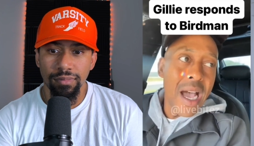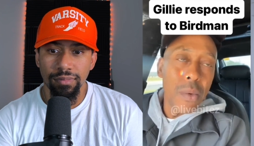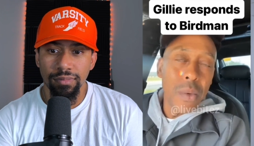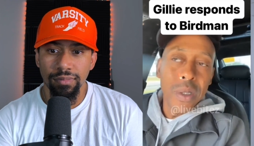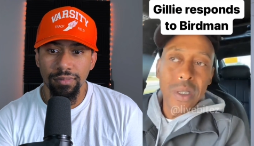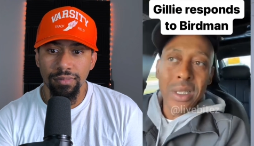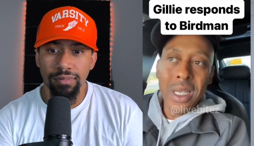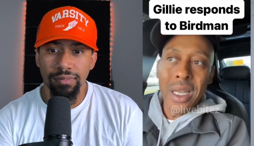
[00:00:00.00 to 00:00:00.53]
Speaker 1: a
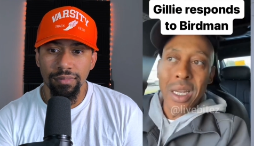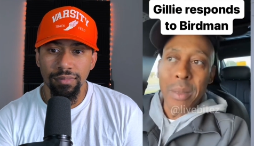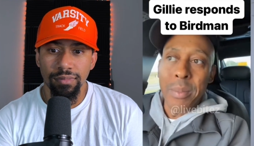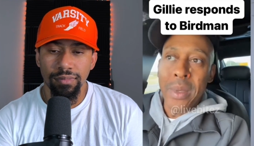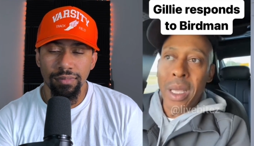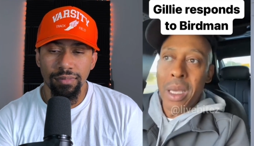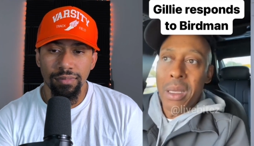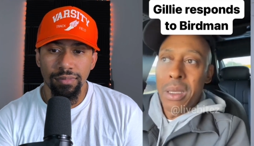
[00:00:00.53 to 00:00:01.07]
coward. Shut
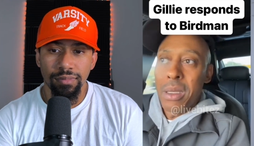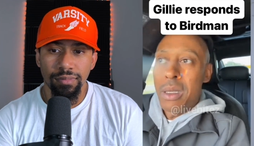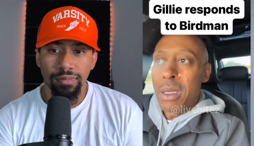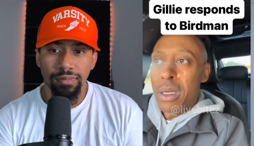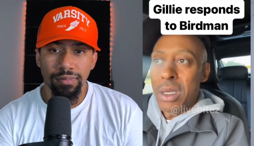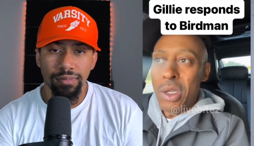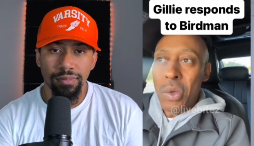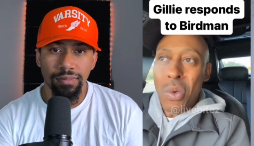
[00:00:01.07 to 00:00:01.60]
up.
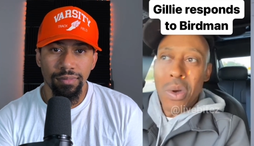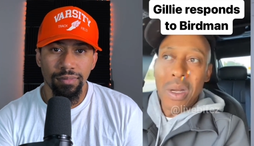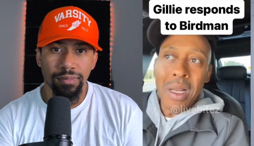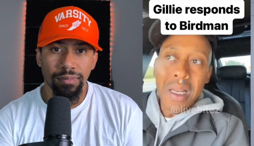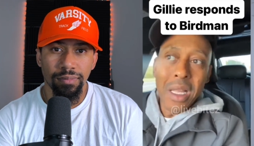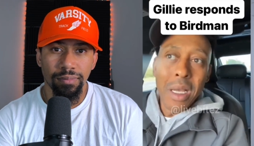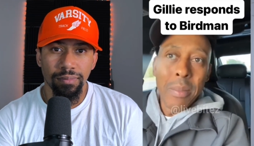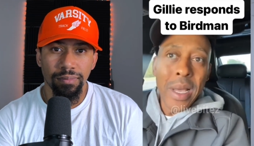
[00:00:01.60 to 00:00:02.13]
You on
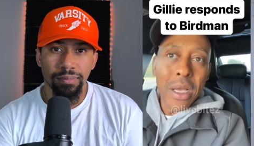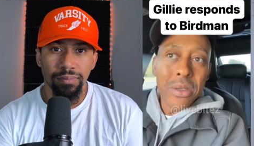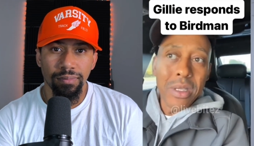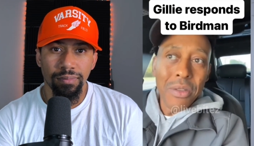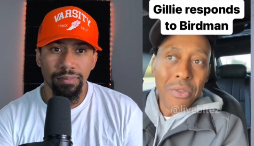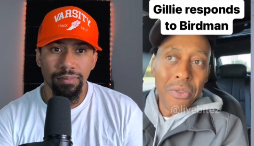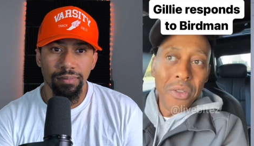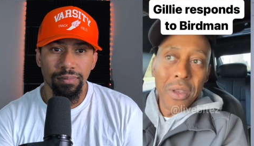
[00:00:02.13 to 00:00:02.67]

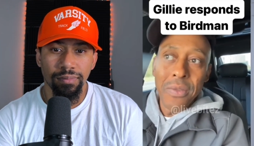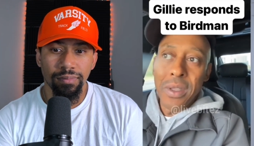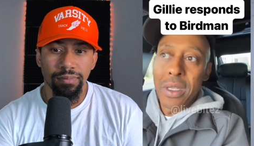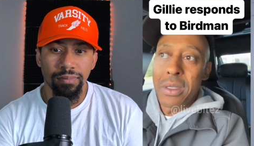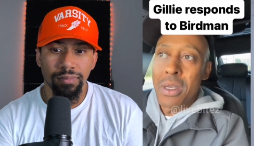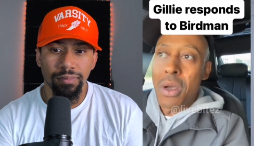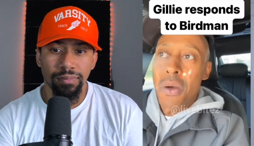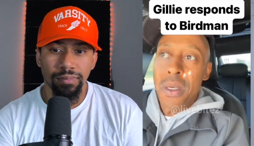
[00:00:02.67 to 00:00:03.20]
Clubhouse at
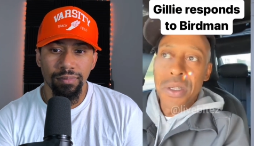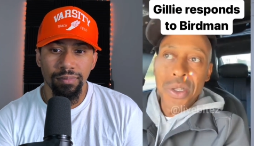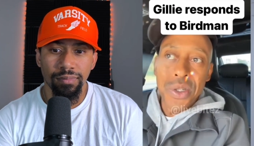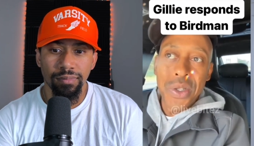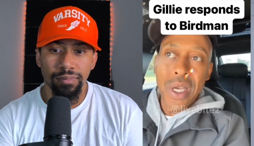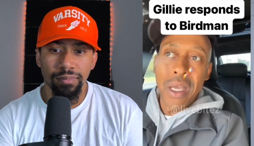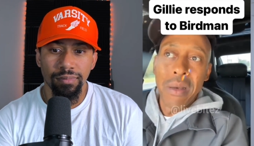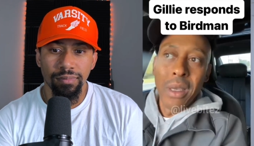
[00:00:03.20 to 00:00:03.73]
fifty talk.
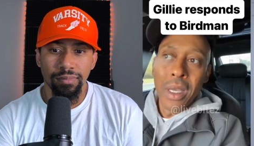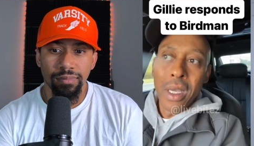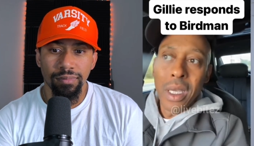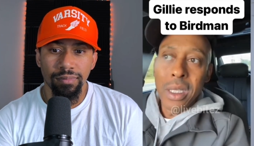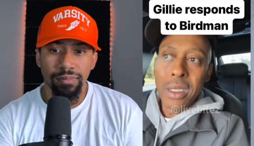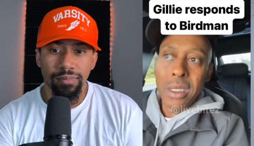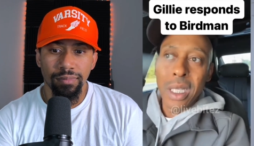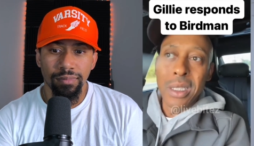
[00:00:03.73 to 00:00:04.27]

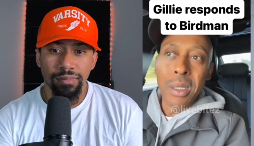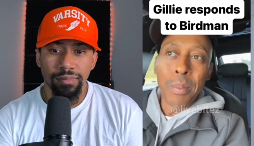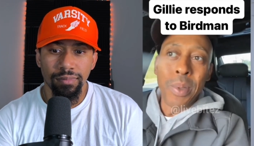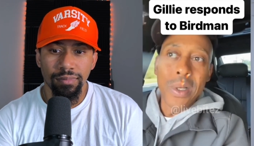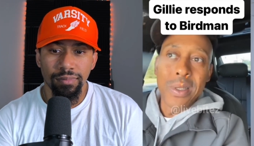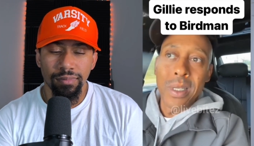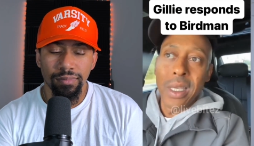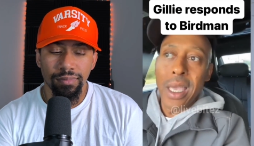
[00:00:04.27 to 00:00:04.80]
Shut
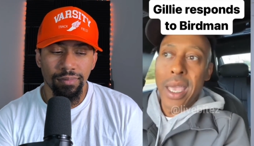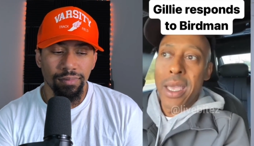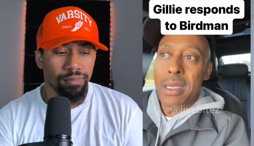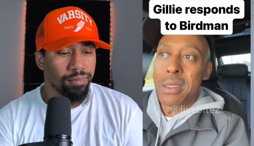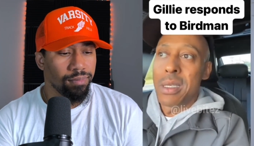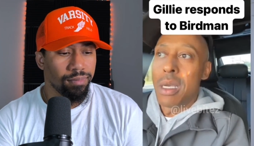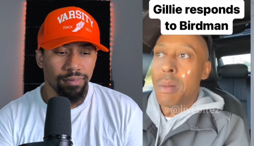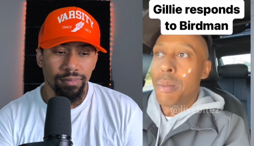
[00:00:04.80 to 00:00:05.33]
your pussy
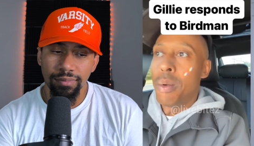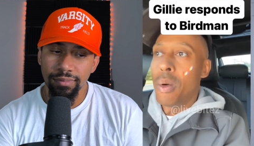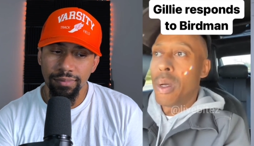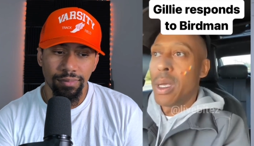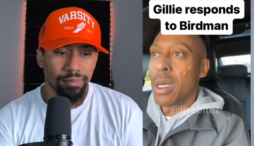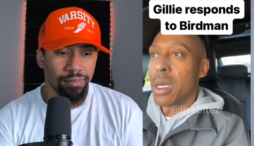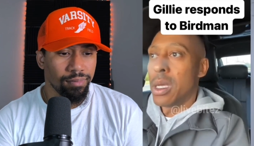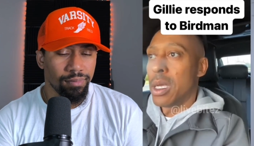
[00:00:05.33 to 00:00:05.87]
up,
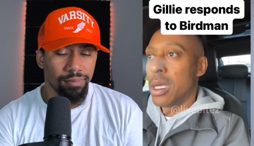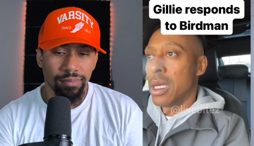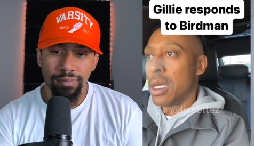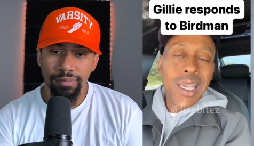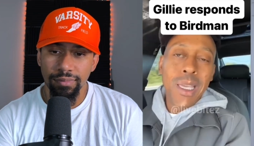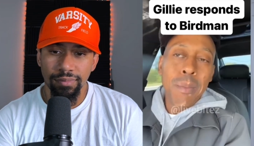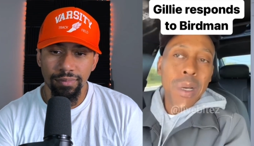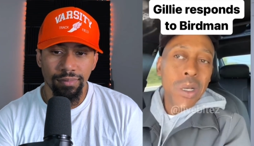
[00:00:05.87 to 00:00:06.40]
boy.
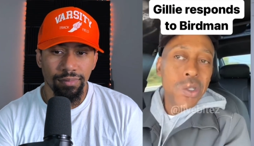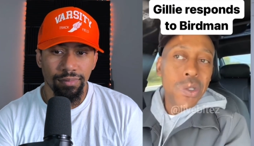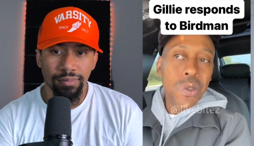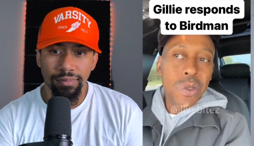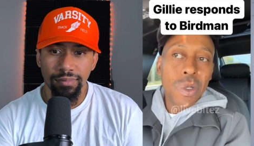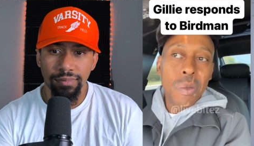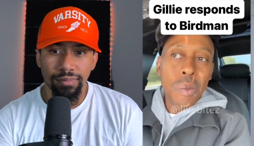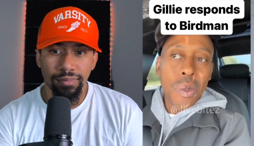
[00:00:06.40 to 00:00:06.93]
Nobody care
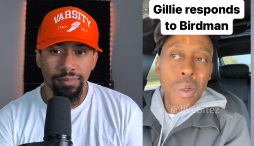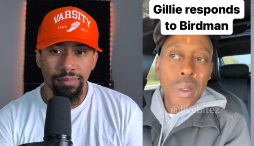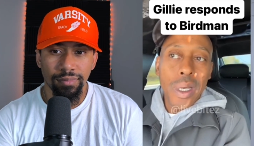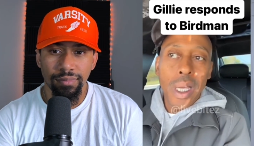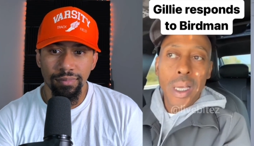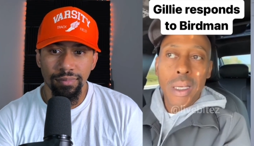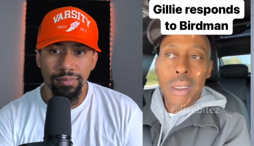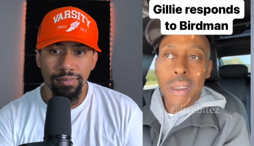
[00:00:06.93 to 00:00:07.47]
about you no.
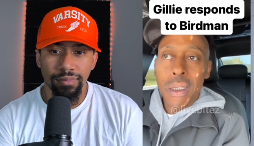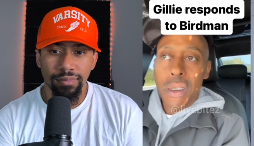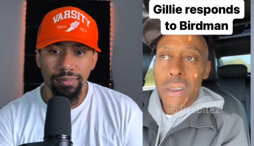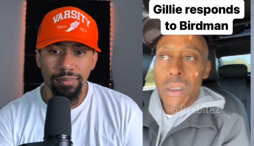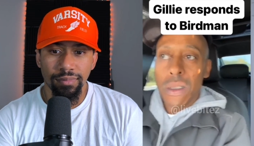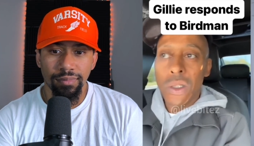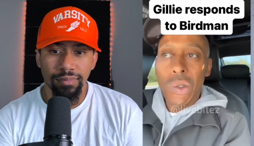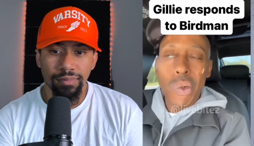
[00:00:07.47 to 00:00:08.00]

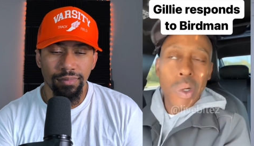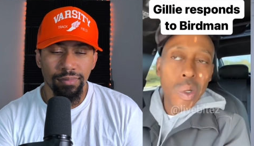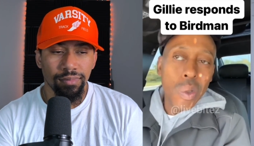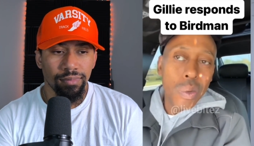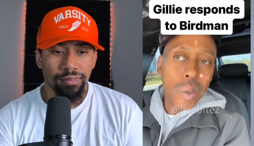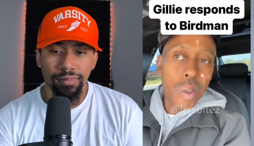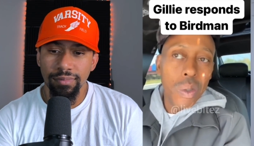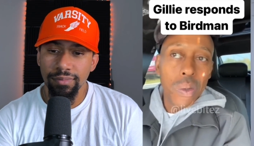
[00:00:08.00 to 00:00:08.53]
You
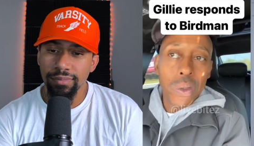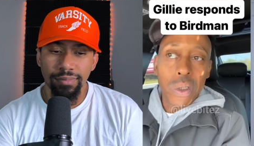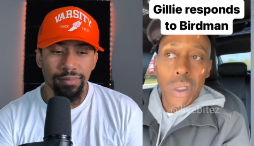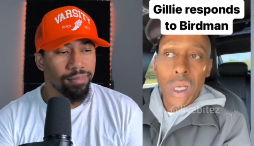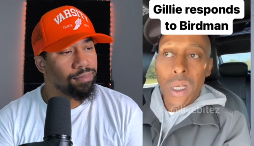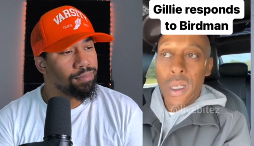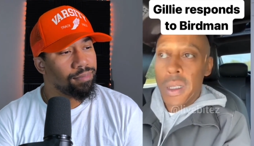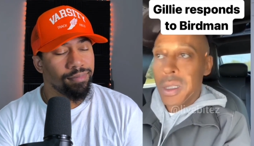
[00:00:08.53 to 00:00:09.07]
owed me.
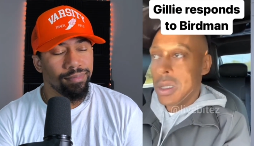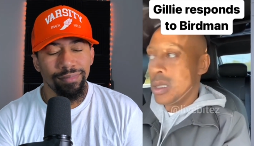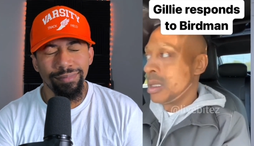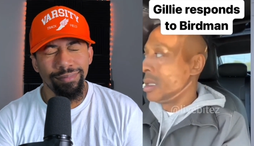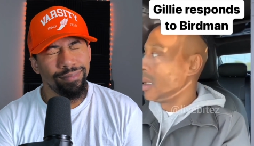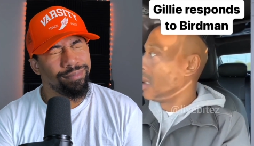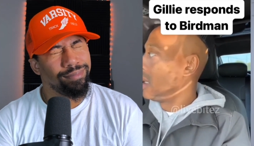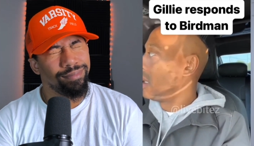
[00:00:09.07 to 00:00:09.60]

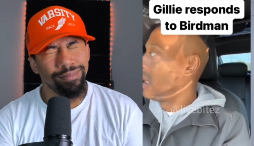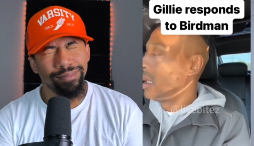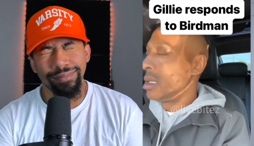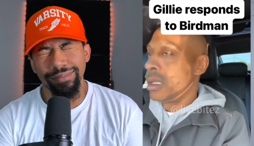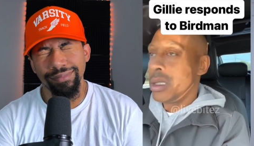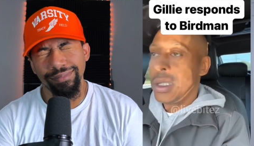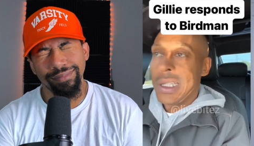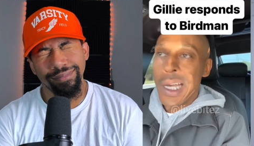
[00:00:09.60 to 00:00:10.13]

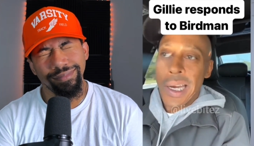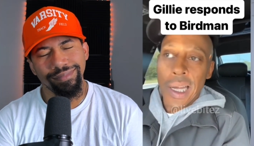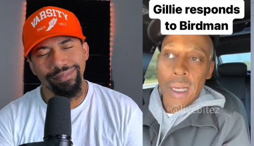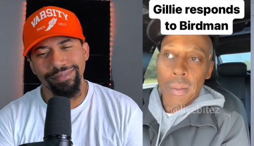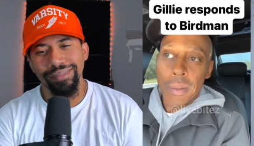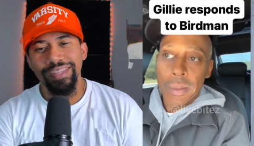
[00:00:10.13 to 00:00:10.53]
Shut